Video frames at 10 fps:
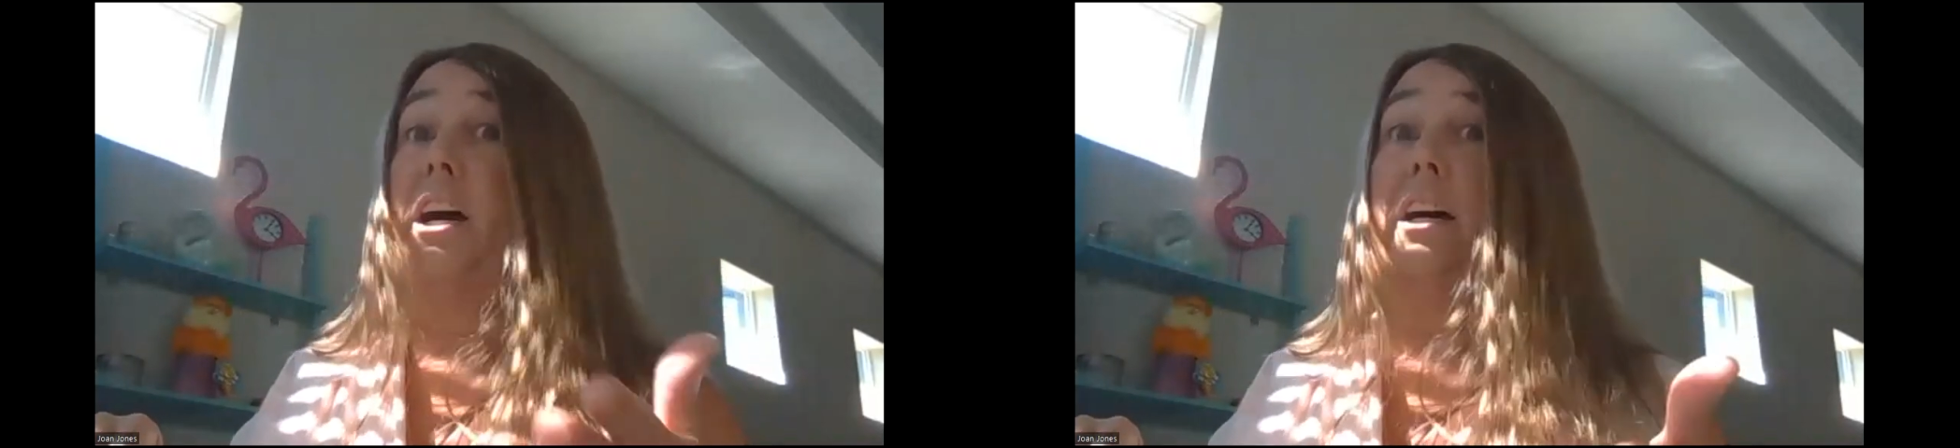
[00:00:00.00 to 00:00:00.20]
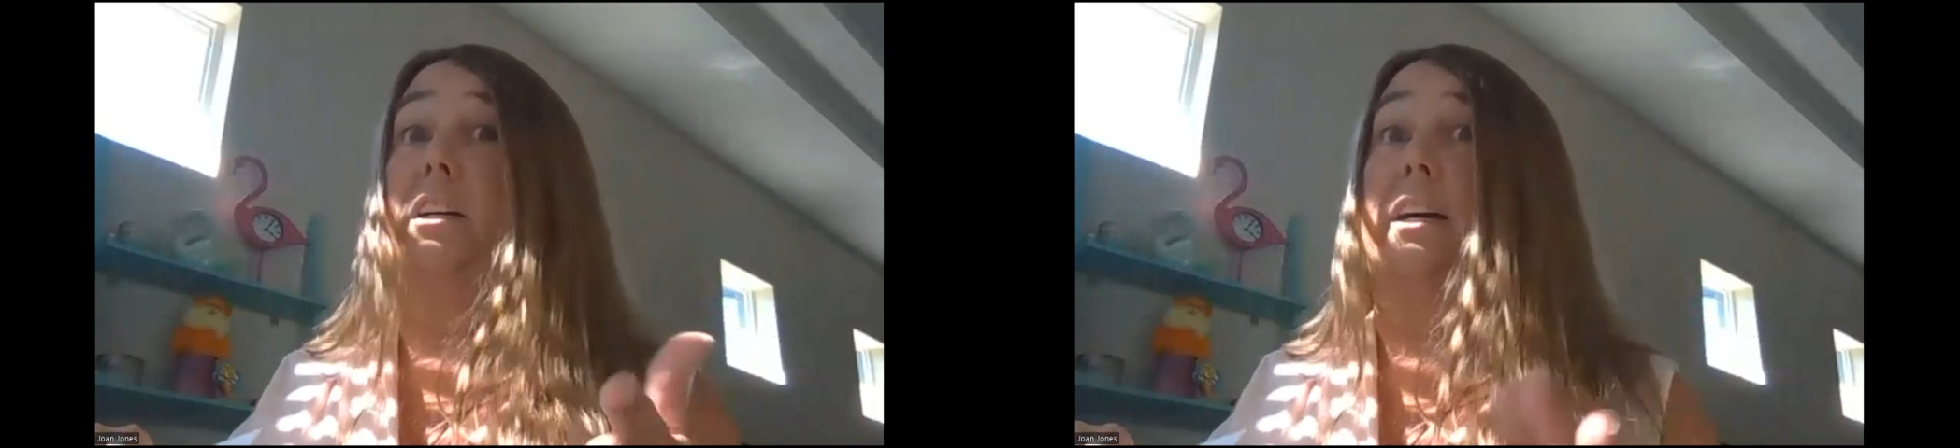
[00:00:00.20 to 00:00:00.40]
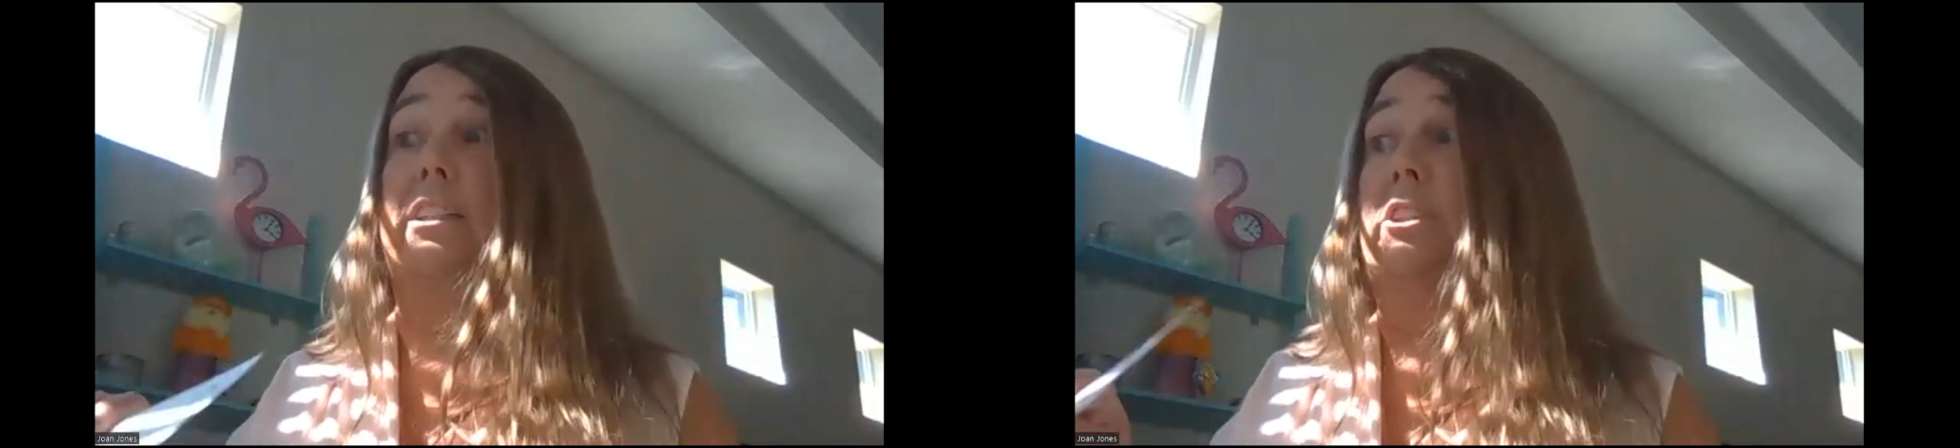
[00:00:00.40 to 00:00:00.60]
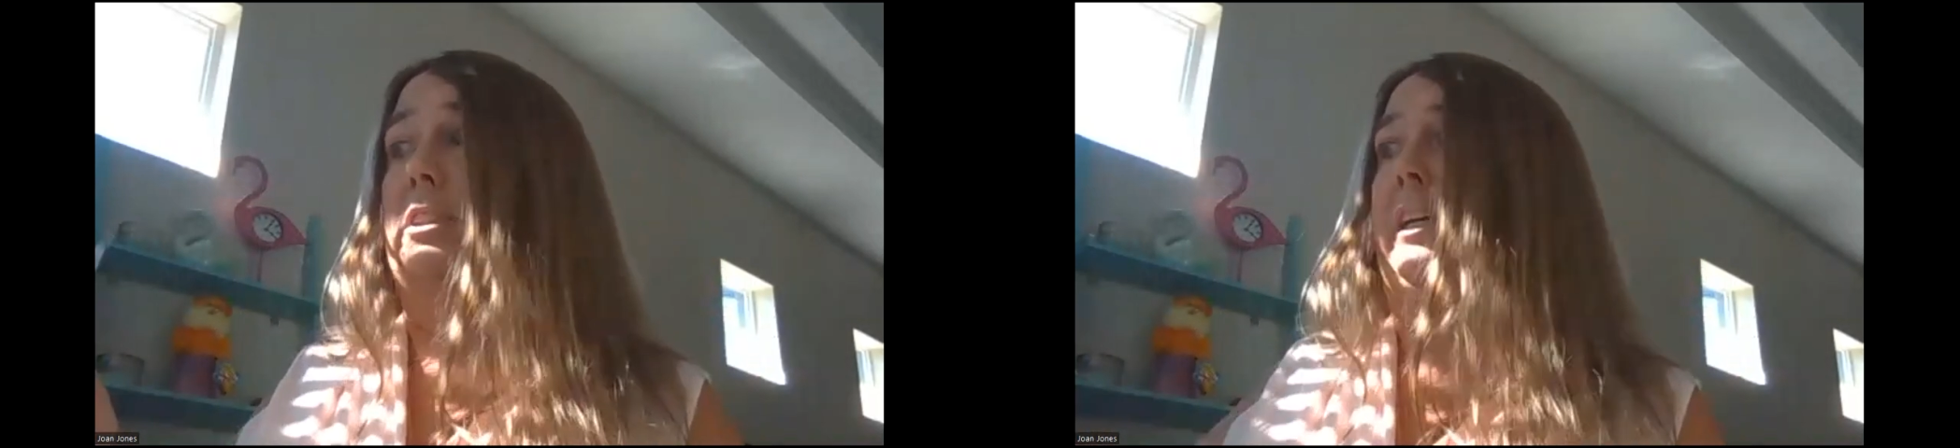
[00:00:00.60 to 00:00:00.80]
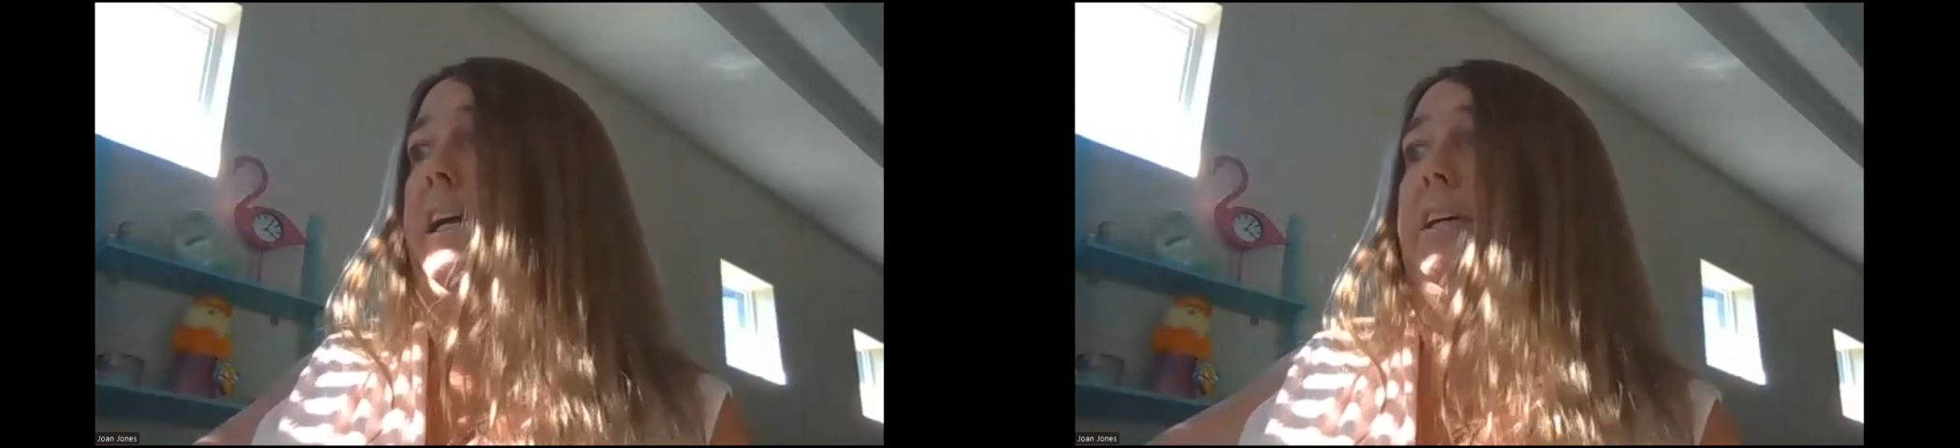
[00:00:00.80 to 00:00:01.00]

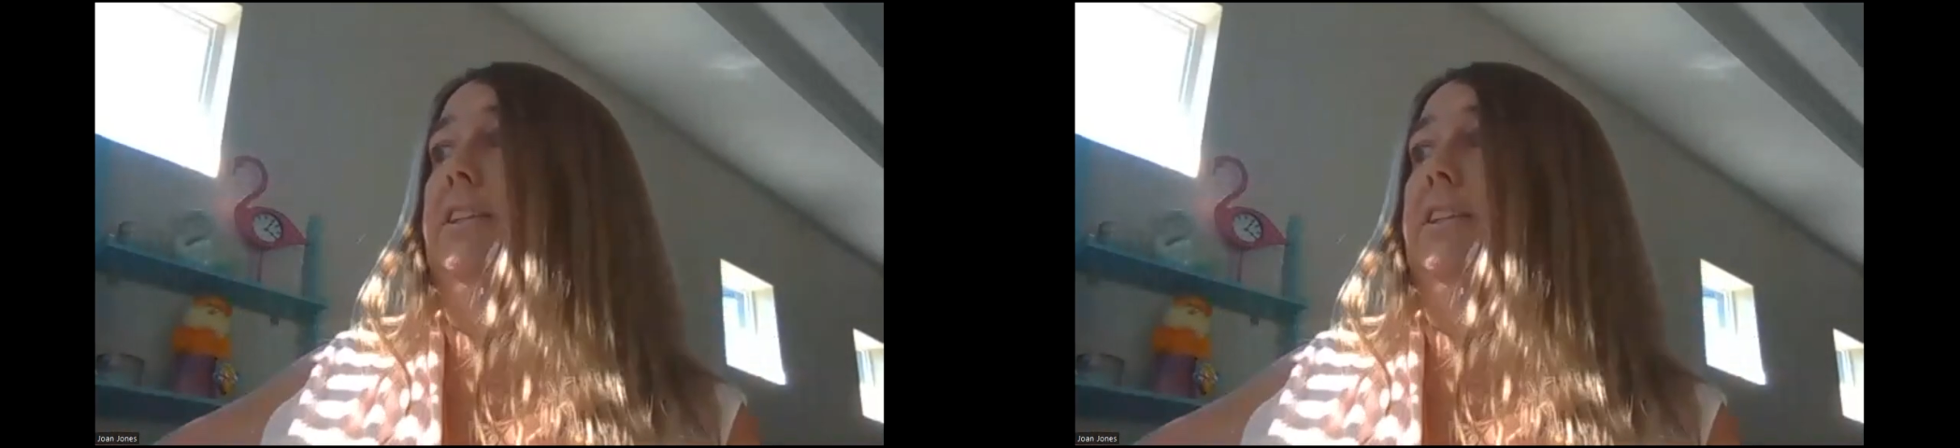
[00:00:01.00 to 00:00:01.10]
actually can